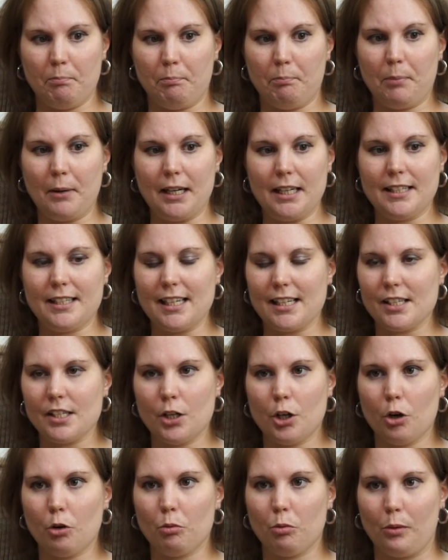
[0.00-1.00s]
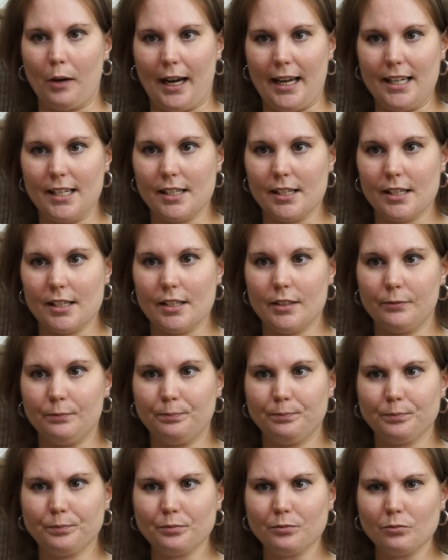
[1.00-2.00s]
but it doesn't erase
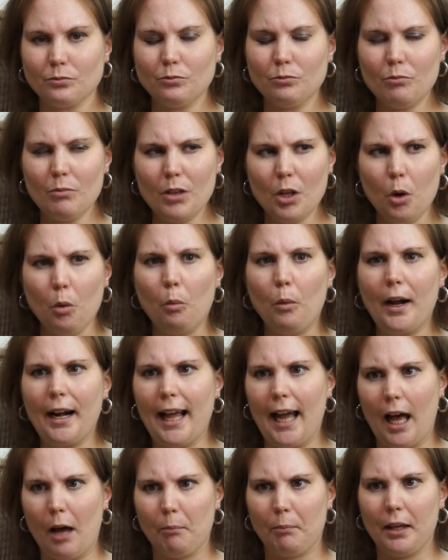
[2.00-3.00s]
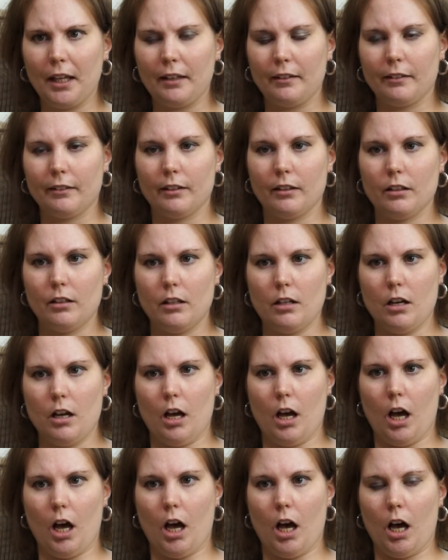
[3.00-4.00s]
what happened.
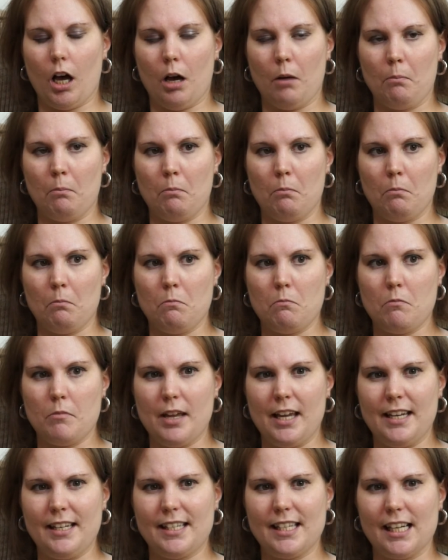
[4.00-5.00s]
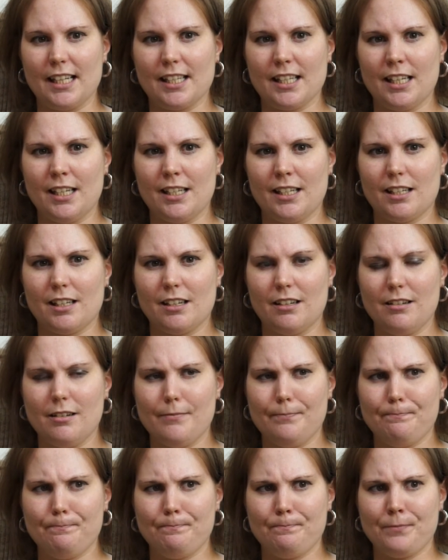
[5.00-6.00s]
It doesn't
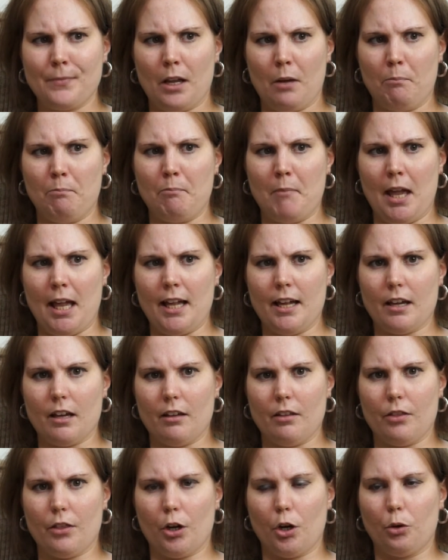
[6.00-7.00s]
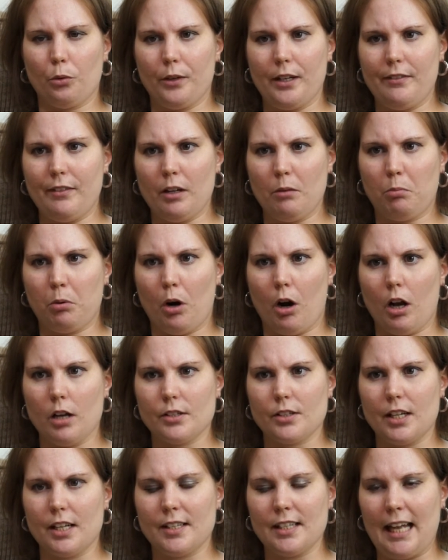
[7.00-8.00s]
make the grieving
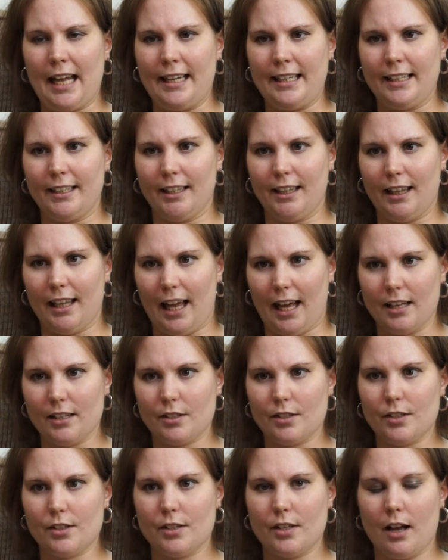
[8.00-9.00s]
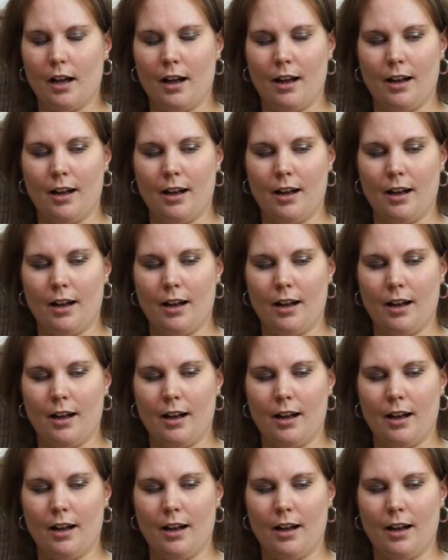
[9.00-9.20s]
process any less.